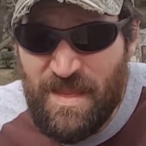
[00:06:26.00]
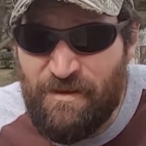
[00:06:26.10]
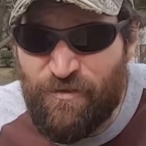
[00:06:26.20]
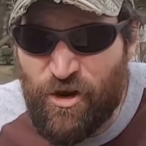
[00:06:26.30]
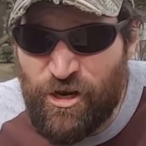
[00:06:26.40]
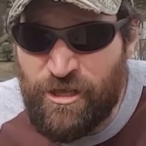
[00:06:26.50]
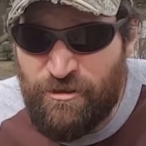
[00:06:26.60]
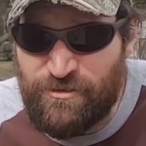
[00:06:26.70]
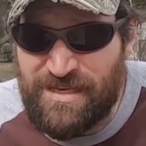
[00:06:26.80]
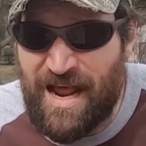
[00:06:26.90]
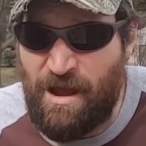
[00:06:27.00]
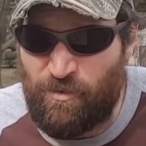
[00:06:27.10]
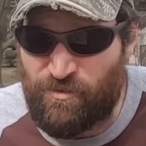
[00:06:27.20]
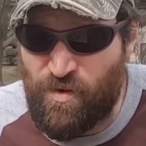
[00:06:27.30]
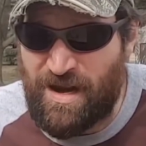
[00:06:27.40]
if you're going to use it, I
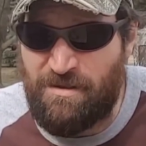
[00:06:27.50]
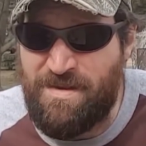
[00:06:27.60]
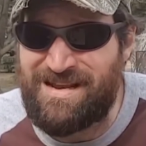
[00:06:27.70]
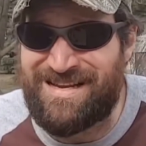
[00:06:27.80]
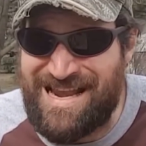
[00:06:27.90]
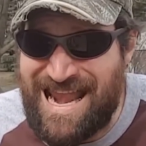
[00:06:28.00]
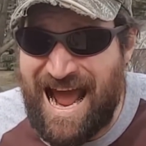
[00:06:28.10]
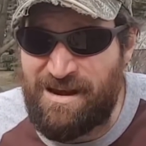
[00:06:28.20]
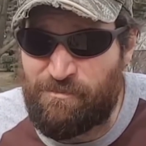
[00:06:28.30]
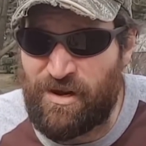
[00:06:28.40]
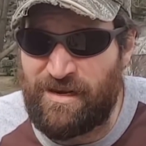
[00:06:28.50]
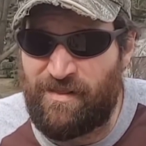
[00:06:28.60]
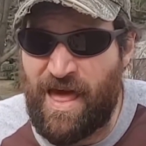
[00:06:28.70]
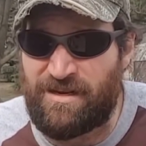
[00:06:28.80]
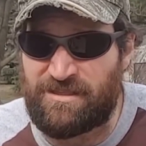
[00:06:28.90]
would recommend not bringing
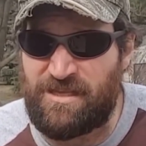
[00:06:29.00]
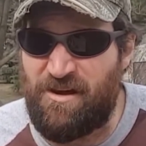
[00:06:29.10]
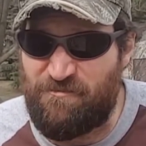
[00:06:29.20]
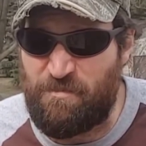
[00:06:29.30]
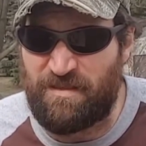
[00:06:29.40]
a lot of stuff.